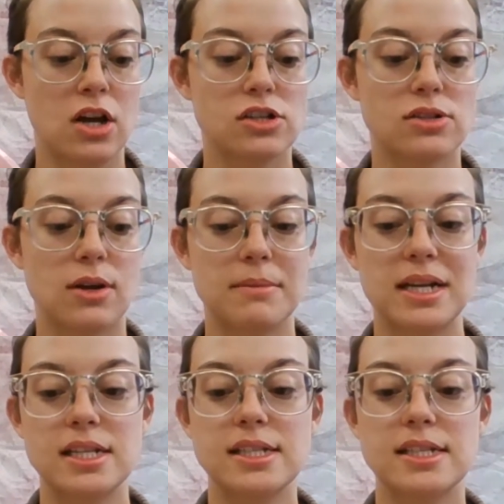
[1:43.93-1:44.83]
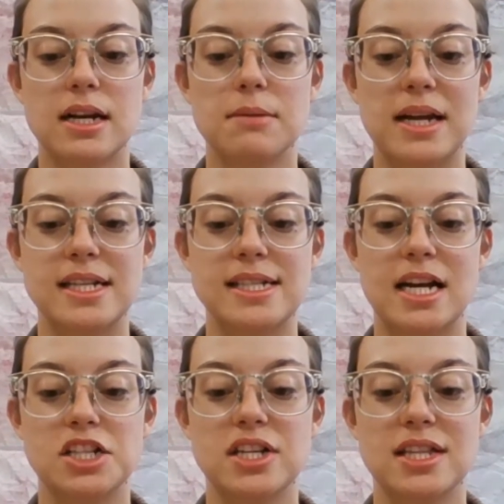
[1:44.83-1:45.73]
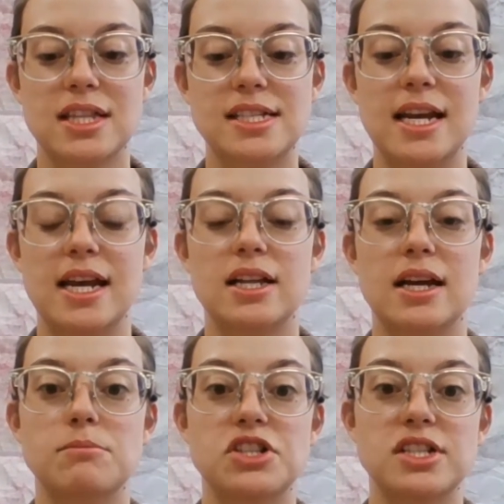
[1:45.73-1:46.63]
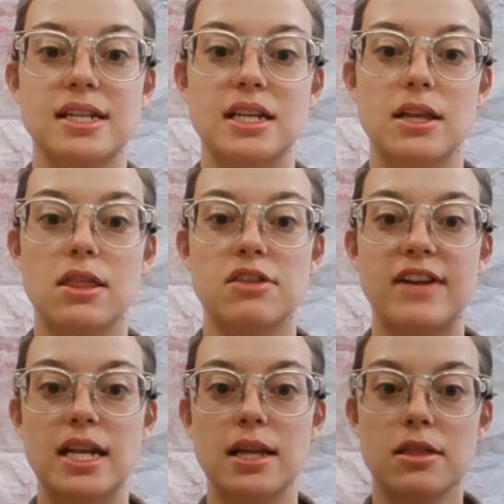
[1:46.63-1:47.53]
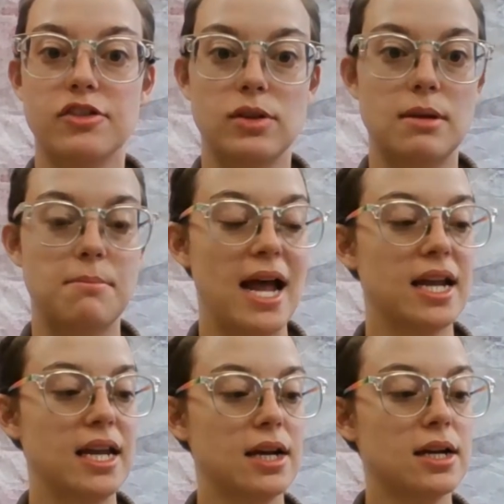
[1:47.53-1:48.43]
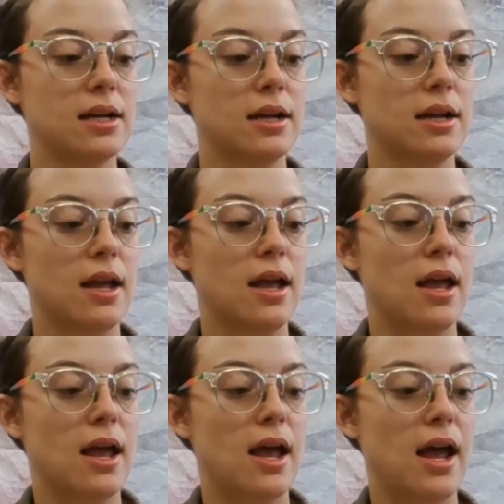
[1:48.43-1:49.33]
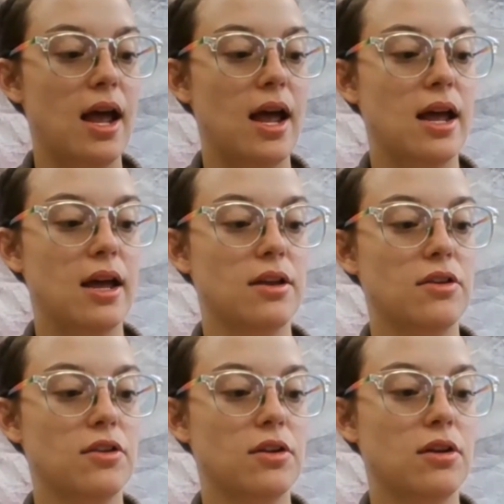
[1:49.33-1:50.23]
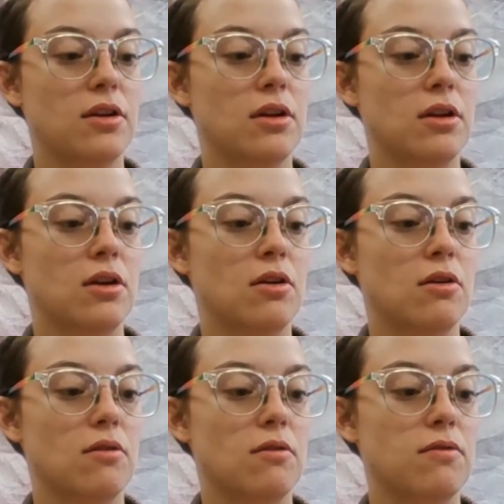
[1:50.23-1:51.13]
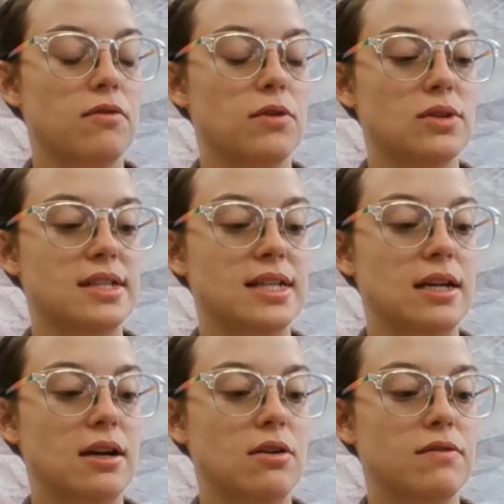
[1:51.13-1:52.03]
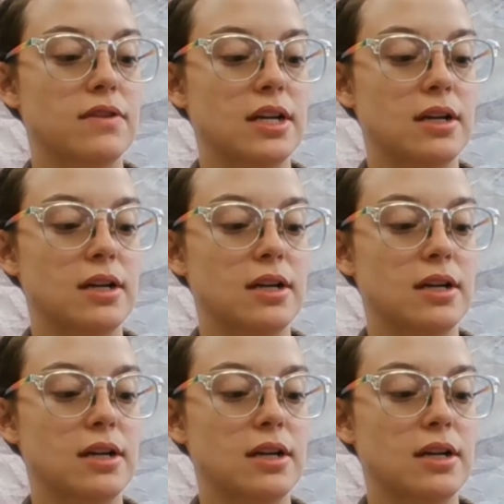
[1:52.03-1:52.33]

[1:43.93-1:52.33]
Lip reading: So I'm going to start by attaching the tail. I'm just going to thread it through the back here and fold it over